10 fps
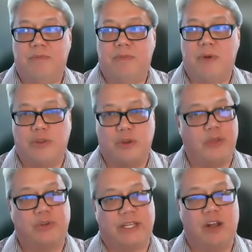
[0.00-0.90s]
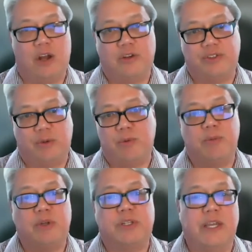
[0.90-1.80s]
are there other technologies that we
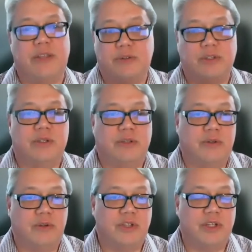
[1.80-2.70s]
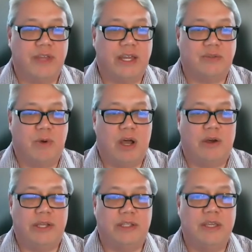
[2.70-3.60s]
would put together to achieve that as
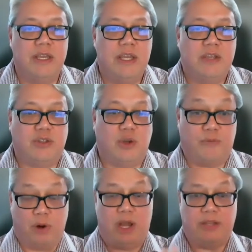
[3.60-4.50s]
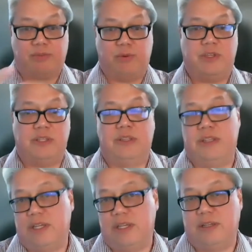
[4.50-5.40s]
well? And so for us, within
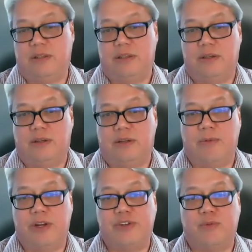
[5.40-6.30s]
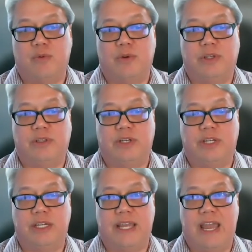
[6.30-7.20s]
the collaboration, we're really
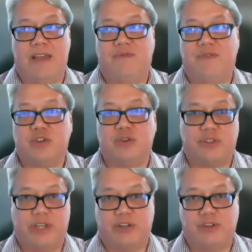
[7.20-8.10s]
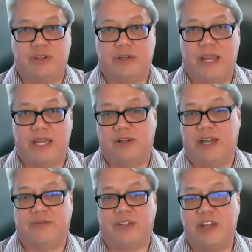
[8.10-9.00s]
looking at feature selection and
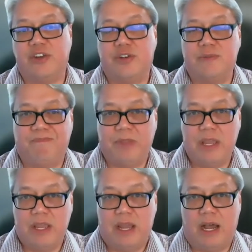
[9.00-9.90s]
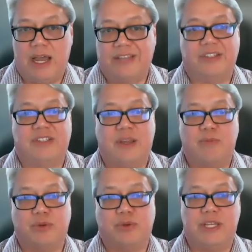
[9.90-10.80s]
classification as a
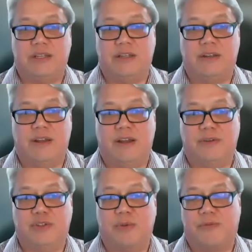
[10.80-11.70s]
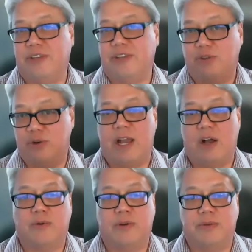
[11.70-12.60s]
subroutine of a supervised learning
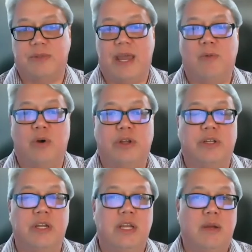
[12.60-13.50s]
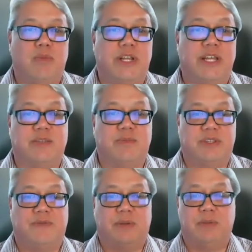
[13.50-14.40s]
algorithm that would predict
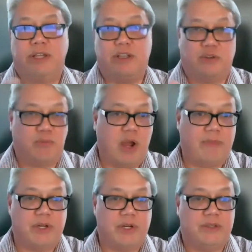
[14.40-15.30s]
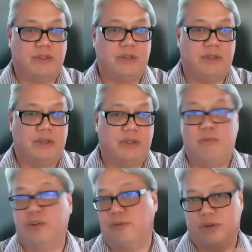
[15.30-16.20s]
specific molecular properties,
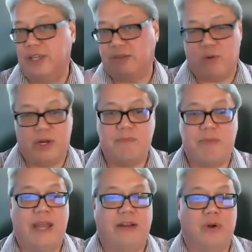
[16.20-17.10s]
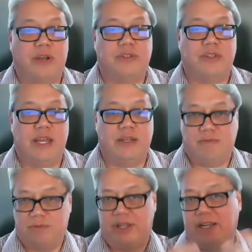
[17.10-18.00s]
which of course has great impact for us.
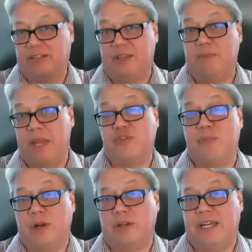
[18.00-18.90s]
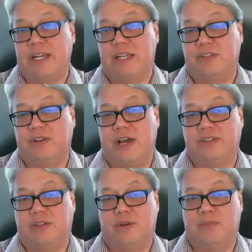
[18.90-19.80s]
And like I said, benchmark that against
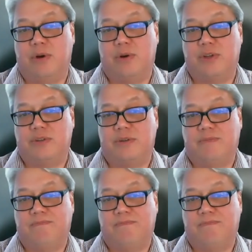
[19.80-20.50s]
classical approaches.